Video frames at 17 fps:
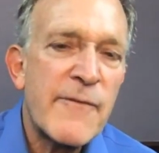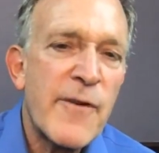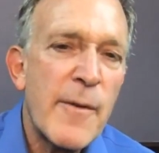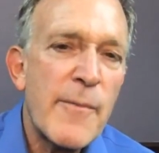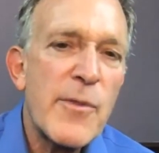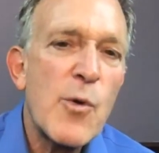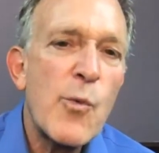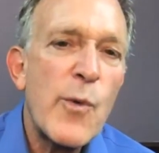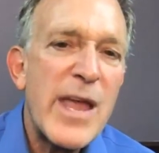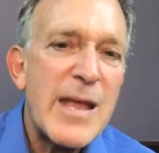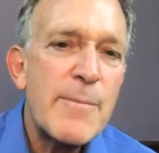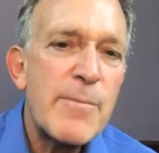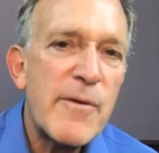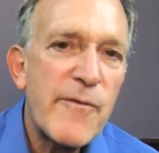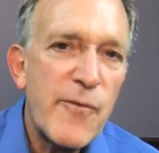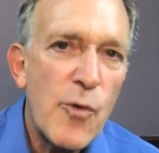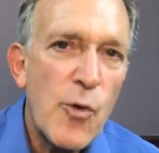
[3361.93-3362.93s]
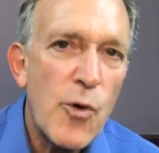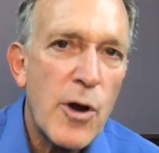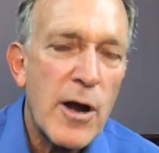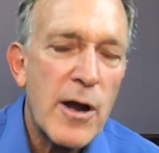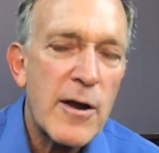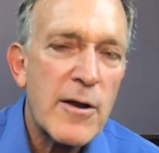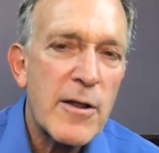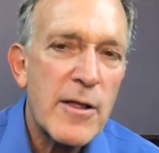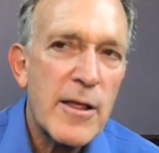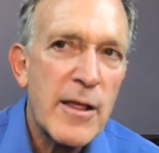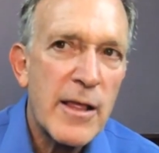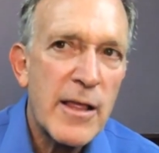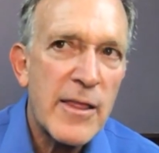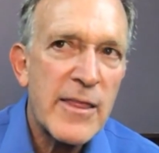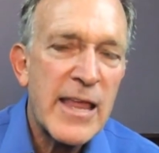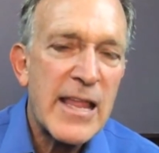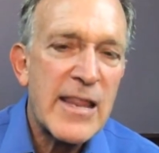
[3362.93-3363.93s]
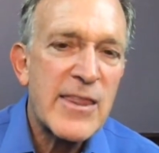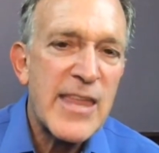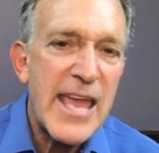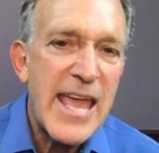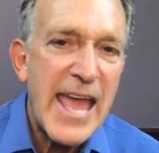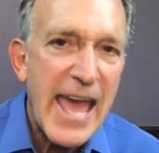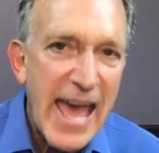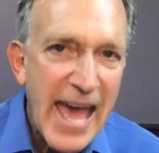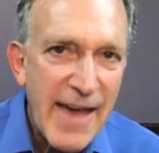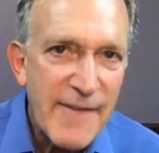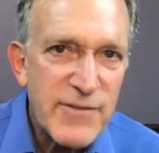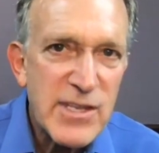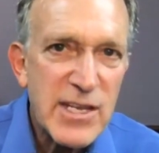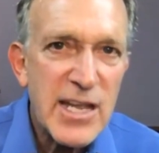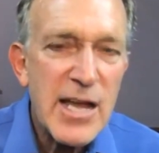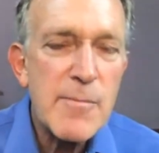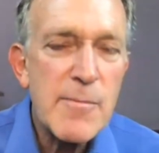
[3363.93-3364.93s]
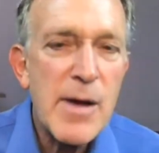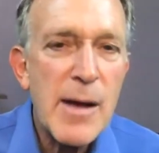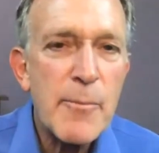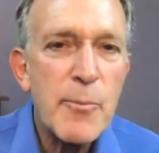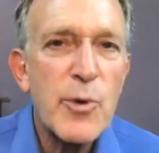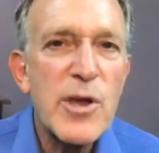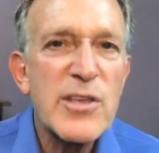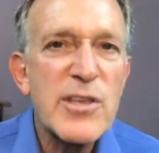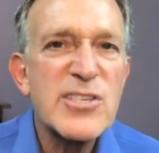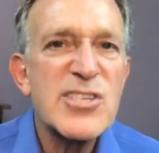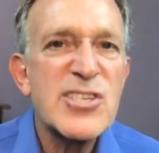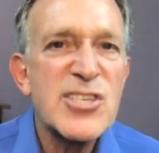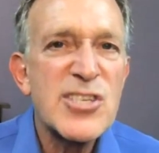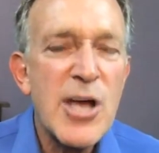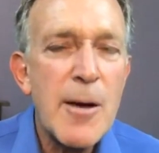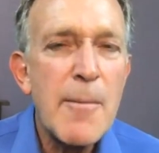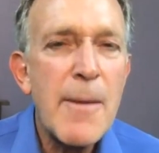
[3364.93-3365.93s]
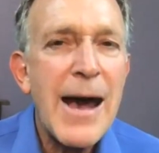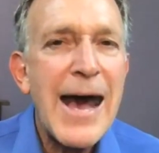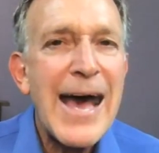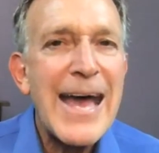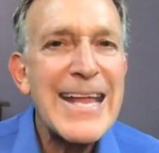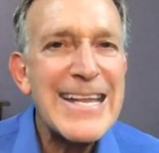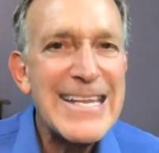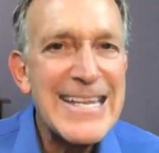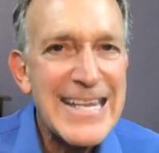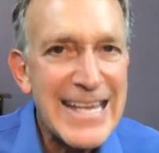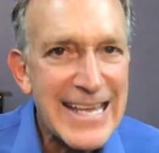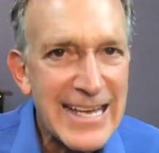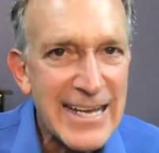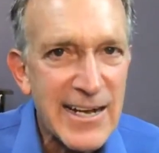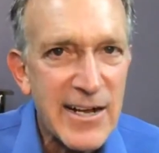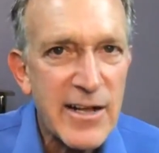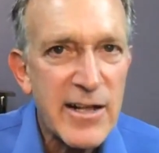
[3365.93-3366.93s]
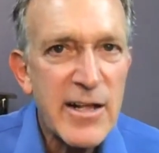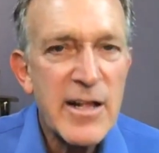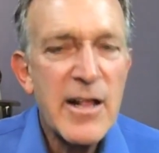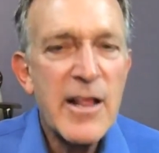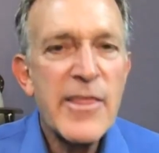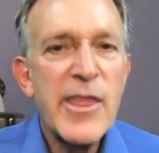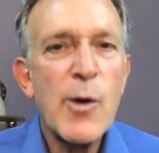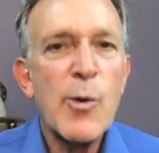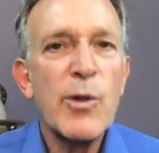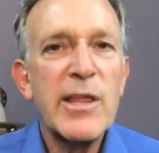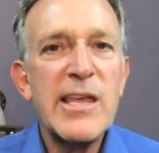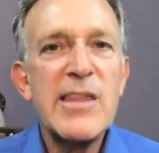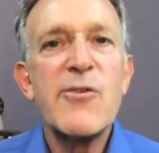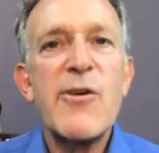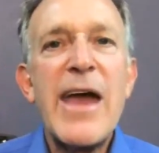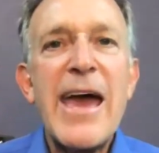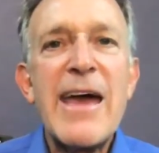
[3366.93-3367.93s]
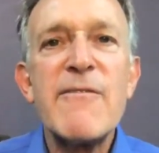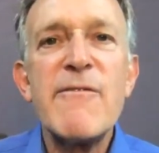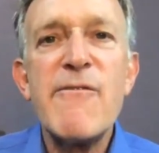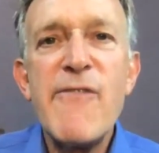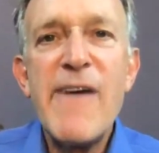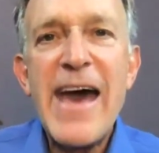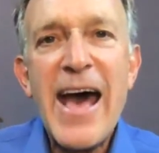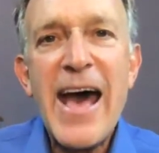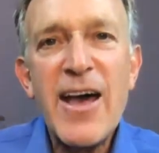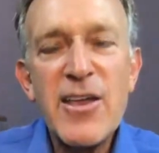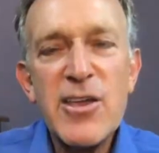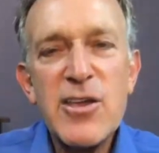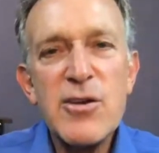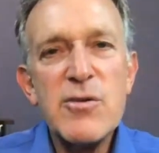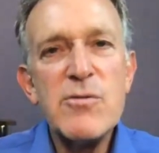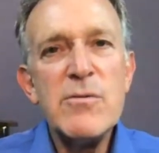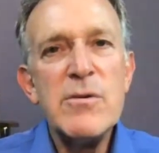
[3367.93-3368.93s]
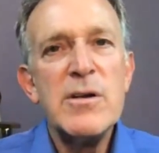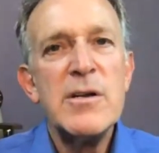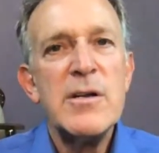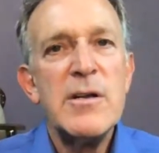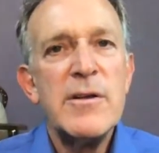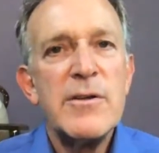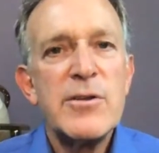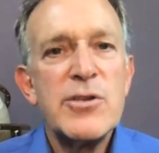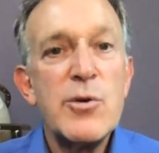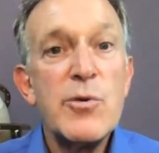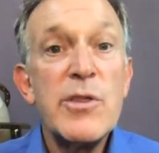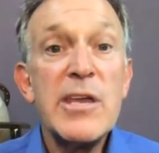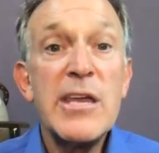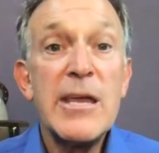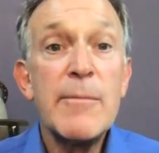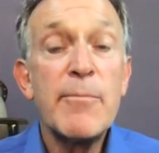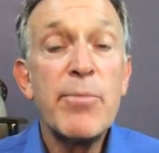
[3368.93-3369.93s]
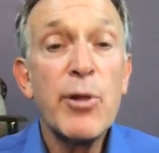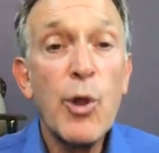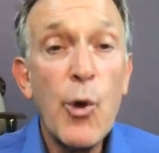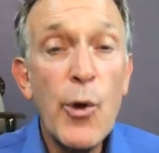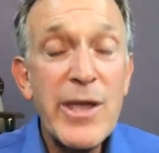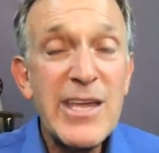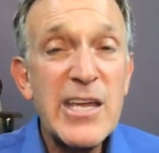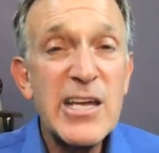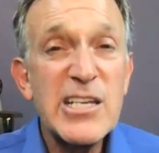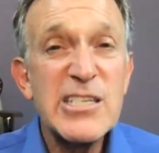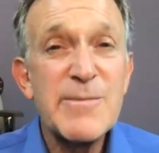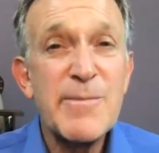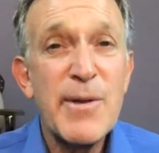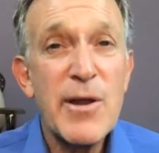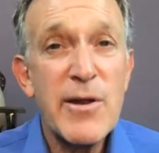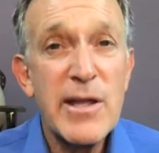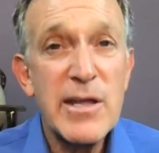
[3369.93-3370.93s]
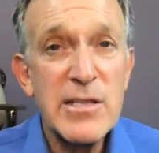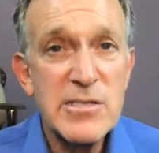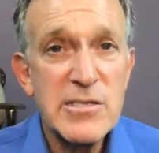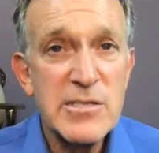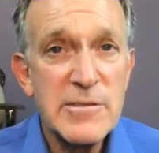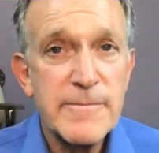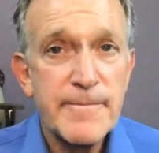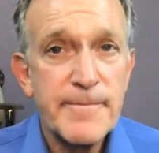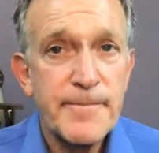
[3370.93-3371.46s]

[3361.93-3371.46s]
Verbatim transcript: from the week before that they have to come up with some idea that will either add value to the employee experience